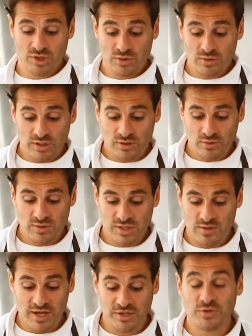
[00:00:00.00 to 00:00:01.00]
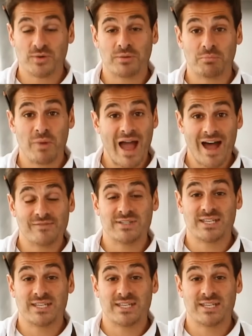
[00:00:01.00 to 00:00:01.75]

to you so that you can have